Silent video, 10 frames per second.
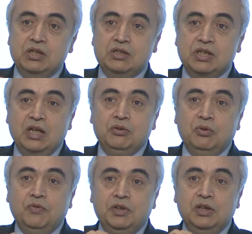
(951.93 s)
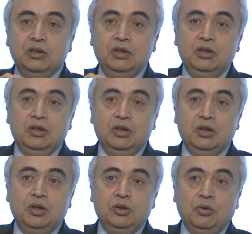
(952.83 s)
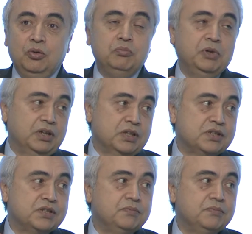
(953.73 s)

side of the oil markets.